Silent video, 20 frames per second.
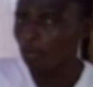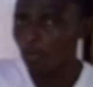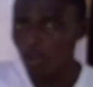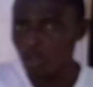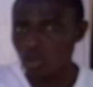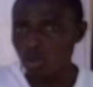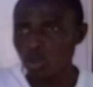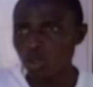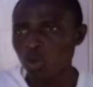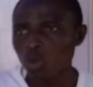
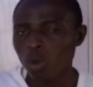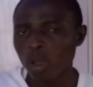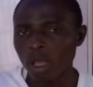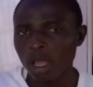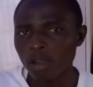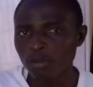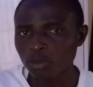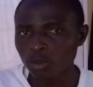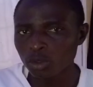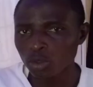first thing we
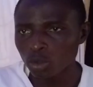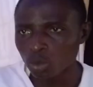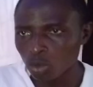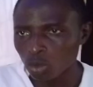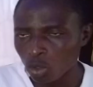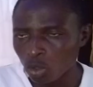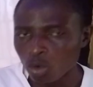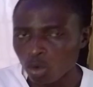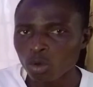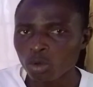have to
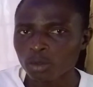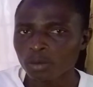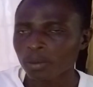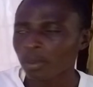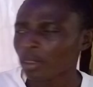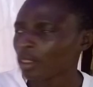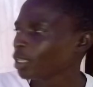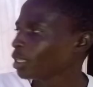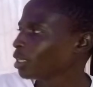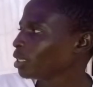know
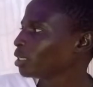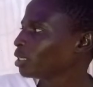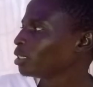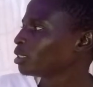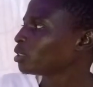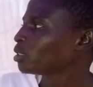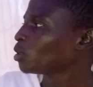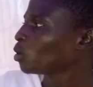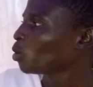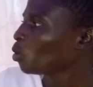
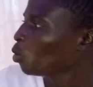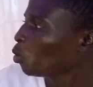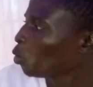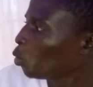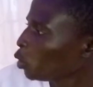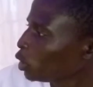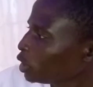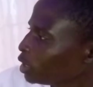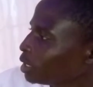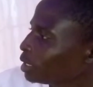is
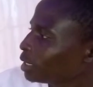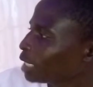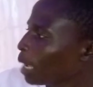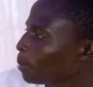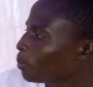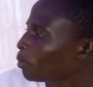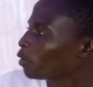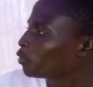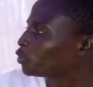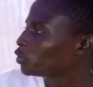which
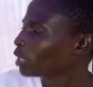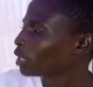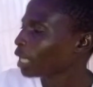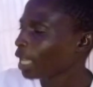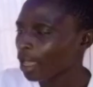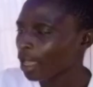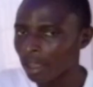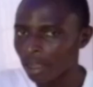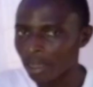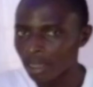type of
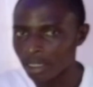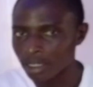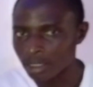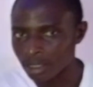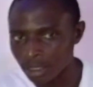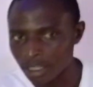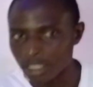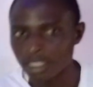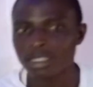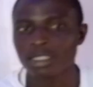triangle
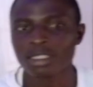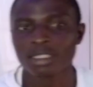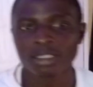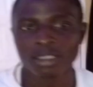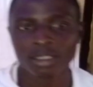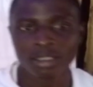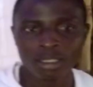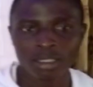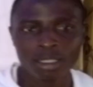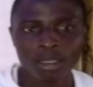is
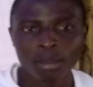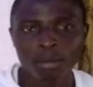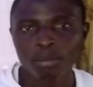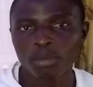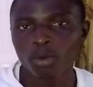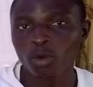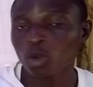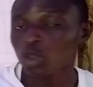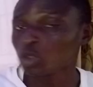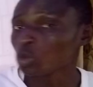this,
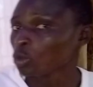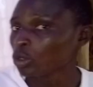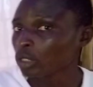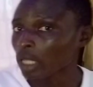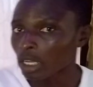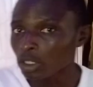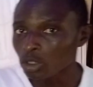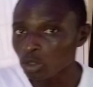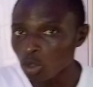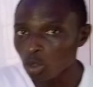because
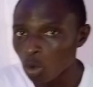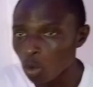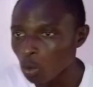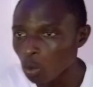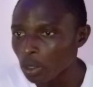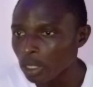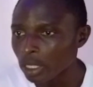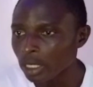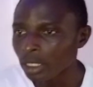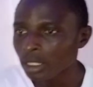without
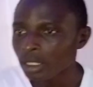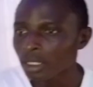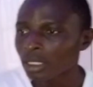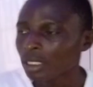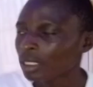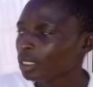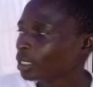knowing